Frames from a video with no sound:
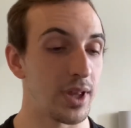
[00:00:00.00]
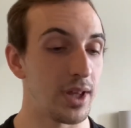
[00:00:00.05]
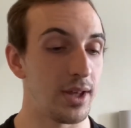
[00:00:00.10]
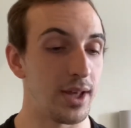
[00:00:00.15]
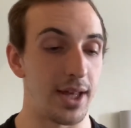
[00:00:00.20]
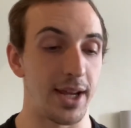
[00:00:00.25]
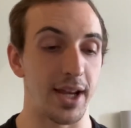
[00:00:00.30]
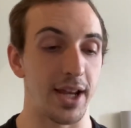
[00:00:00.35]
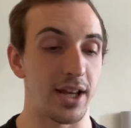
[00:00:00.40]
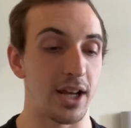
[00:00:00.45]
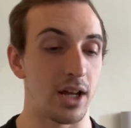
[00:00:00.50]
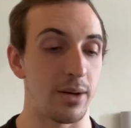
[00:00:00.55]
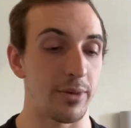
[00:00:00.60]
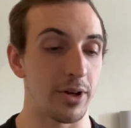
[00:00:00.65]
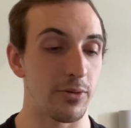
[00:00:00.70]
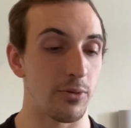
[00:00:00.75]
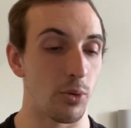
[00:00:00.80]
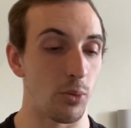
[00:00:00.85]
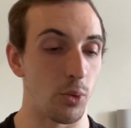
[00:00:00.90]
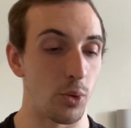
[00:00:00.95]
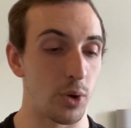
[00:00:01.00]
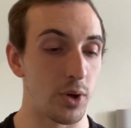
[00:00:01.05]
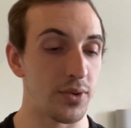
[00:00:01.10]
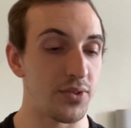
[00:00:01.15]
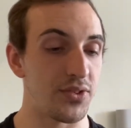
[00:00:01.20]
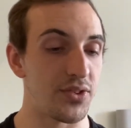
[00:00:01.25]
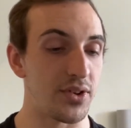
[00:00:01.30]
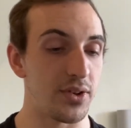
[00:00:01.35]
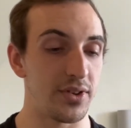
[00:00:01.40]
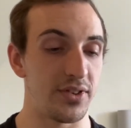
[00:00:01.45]
Economic
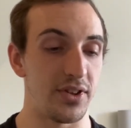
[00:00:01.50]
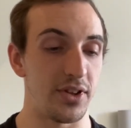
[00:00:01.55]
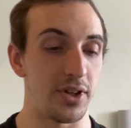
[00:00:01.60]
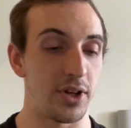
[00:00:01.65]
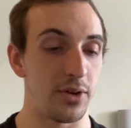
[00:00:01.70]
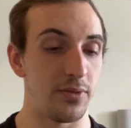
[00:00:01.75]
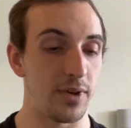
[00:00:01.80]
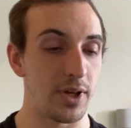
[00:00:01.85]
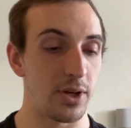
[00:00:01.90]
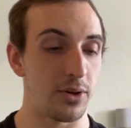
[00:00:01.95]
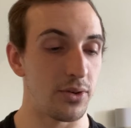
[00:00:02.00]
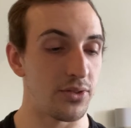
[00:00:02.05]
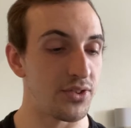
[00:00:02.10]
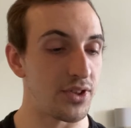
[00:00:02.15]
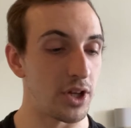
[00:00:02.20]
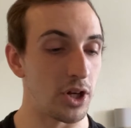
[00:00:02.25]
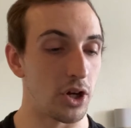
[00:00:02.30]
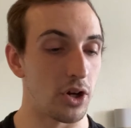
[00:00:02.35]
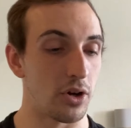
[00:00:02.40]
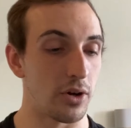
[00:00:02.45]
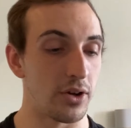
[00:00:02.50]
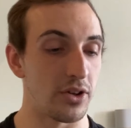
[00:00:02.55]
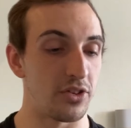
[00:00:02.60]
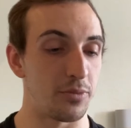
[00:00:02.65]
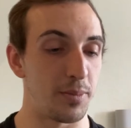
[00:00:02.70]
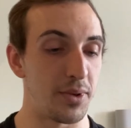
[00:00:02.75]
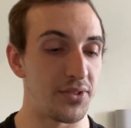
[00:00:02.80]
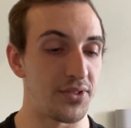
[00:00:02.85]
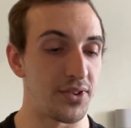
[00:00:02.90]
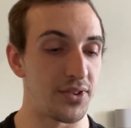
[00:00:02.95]
rewards to innovators
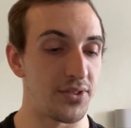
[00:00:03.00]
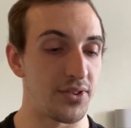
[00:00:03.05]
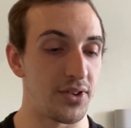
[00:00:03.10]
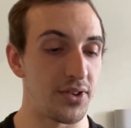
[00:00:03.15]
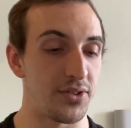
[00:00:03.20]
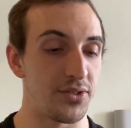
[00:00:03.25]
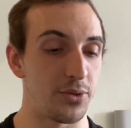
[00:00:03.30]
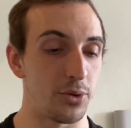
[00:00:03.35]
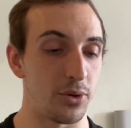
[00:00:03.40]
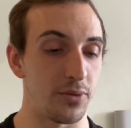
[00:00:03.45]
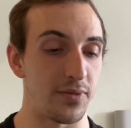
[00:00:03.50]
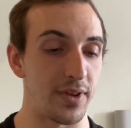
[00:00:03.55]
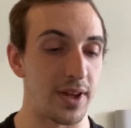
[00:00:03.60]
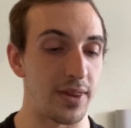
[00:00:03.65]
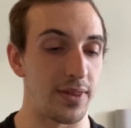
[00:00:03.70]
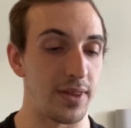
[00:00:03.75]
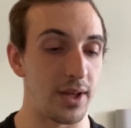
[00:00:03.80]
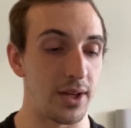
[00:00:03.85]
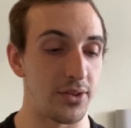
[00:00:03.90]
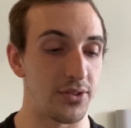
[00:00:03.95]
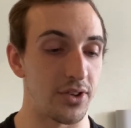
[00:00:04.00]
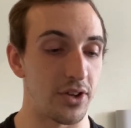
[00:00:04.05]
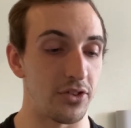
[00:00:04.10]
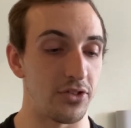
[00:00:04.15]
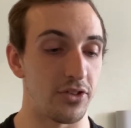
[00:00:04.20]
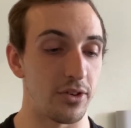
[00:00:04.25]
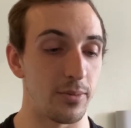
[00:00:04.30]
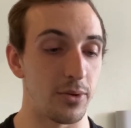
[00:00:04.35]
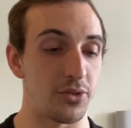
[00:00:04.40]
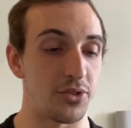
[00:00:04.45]
encourage businesses to invent things
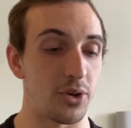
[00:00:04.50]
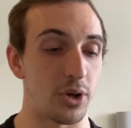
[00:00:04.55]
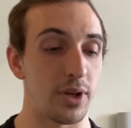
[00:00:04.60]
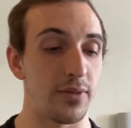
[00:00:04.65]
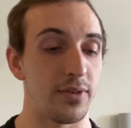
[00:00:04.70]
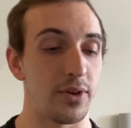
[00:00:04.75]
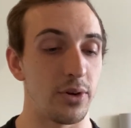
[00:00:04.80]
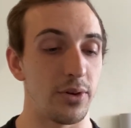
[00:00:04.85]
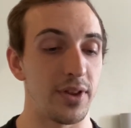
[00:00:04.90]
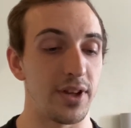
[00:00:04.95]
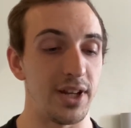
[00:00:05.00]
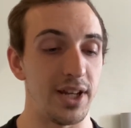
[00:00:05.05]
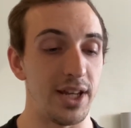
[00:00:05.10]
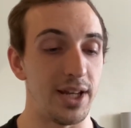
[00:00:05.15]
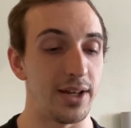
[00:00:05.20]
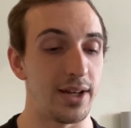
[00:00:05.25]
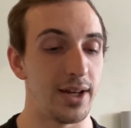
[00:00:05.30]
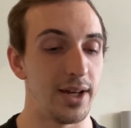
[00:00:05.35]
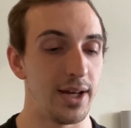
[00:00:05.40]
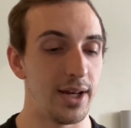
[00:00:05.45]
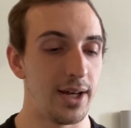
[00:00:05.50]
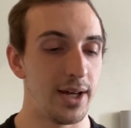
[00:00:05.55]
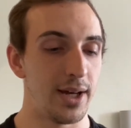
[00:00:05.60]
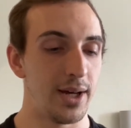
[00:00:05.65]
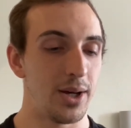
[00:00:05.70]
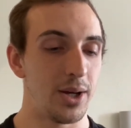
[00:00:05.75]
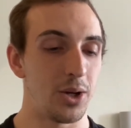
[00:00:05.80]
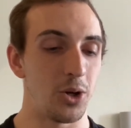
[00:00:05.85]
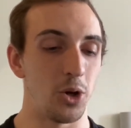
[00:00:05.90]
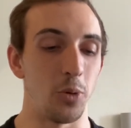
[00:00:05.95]
consumers don't even know they need.
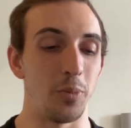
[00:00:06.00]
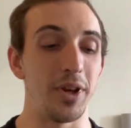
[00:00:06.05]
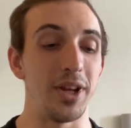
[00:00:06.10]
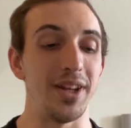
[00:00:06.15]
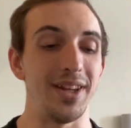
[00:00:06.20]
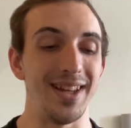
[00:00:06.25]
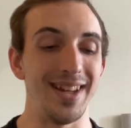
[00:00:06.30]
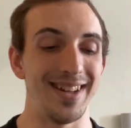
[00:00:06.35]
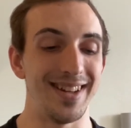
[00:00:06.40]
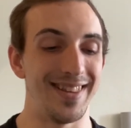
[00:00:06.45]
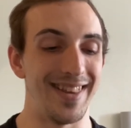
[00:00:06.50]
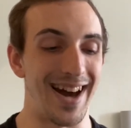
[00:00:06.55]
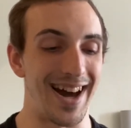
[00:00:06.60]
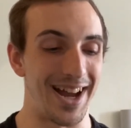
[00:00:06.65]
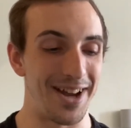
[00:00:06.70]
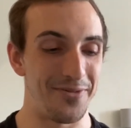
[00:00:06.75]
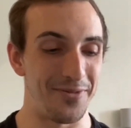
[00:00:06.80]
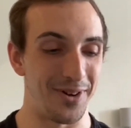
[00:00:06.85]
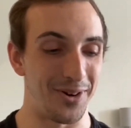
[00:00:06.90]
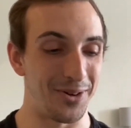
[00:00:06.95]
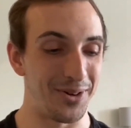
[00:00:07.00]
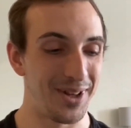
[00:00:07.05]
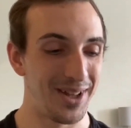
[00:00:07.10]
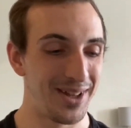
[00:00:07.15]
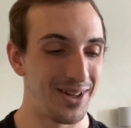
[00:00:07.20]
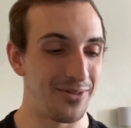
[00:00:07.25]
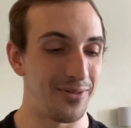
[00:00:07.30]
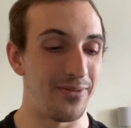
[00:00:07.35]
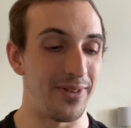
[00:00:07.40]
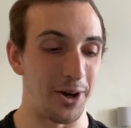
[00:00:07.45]
Nobody needed the iPhone,
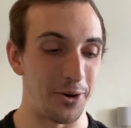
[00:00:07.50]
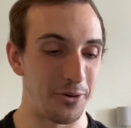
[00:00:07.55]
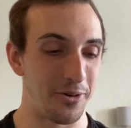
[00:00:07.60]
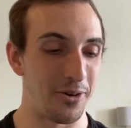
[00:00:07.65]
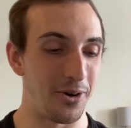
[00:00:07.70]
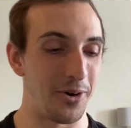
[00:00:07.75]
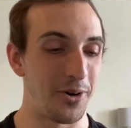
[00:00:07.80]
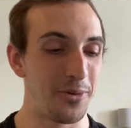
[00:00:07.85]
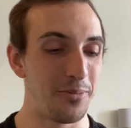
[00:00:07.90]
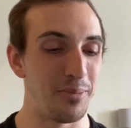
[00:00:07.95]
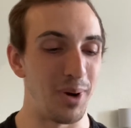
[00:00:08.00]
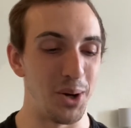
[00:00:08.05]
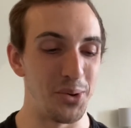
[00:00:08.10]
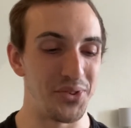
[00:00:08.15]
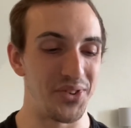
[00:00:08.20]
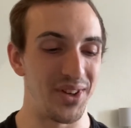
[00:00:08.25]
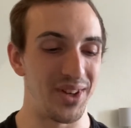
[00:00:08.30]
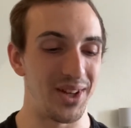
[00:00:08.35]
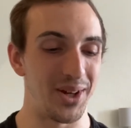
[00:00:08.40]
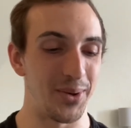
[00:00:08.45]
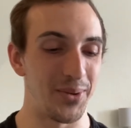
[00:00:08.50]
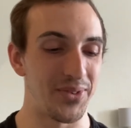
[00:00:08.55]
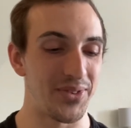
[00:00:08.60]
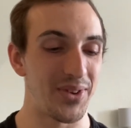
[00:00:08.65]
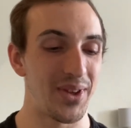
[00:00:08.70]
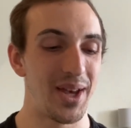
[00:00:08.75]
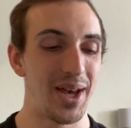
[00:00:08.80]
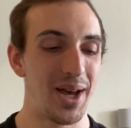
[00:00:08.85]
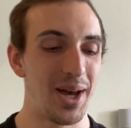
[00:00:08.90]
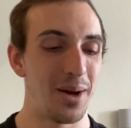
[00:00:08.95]
Velcro, Post-it
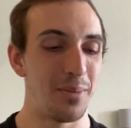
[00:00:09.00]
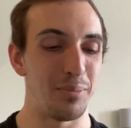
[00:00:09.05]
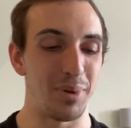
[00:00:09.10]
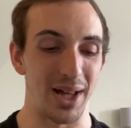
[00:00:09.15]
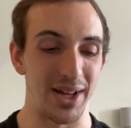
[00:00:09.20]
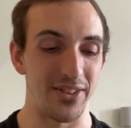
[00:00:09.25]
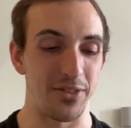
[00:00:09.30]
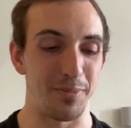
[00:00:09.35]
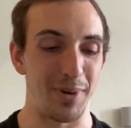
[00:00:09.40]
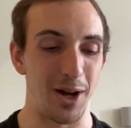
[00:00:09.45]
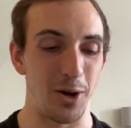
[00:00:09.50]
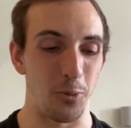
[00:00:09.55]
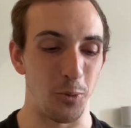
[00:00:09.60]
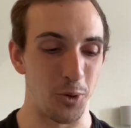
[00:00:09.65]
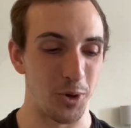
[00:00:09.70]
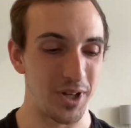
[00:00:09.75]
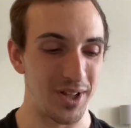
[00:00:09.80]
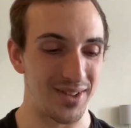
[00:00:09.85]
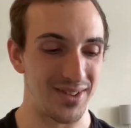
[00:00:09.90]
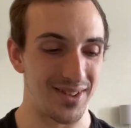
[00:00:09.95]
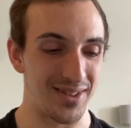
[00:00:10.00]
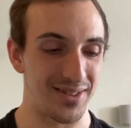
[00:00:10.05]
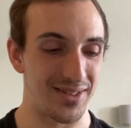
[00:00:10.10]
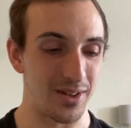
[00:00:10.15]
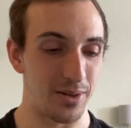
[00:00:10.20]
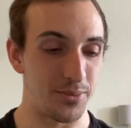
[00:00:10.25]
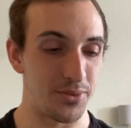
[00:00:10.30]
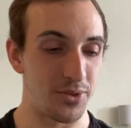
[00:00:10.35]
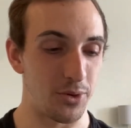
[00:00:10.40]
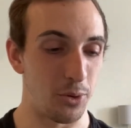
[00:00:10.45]
notes, blind spot warning
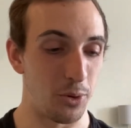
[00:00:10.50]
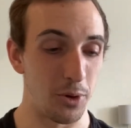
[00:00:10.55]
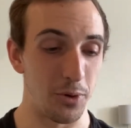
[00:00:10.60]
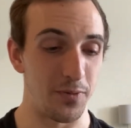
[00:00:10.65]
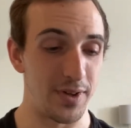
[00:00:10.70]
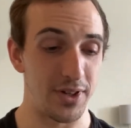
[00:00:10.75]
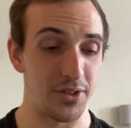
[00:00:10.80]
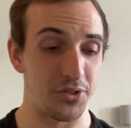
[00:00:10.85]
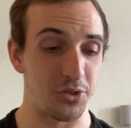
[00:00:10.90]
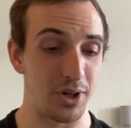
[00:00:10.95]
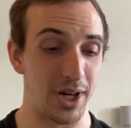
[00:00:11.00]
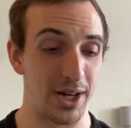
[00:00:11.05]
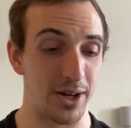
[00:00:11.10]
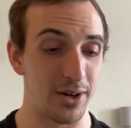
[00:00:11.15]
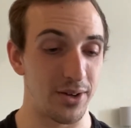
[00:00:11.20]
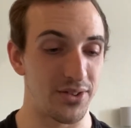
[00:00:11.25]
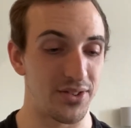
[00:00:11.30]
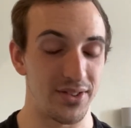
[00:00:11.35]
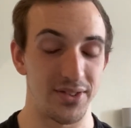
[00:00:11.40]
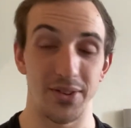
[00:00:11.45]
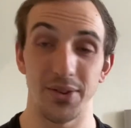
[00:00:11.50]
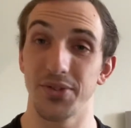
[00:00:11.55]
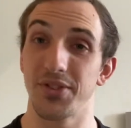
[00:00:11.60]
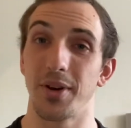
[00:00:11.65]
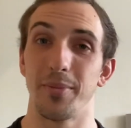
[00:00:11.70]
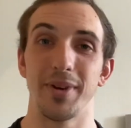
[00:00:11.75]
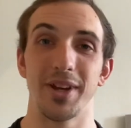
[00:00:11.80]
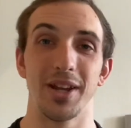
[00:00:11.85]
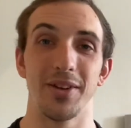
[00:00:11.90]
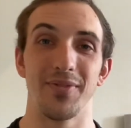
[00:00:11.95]
systems, or fitness trackers until
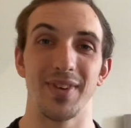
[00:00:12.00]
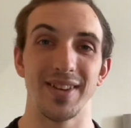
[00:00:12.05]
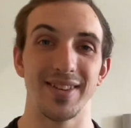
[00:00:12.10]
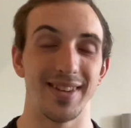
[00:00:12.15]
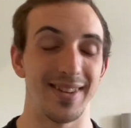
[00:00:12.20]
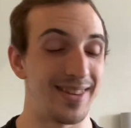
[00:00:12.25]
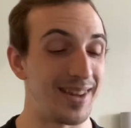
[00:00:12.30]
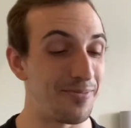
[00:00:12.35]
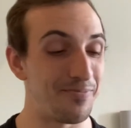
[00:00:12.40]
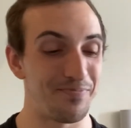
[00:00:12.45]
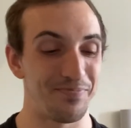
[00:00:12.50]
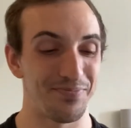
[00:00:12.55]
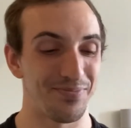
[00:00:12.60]
somebody invented them.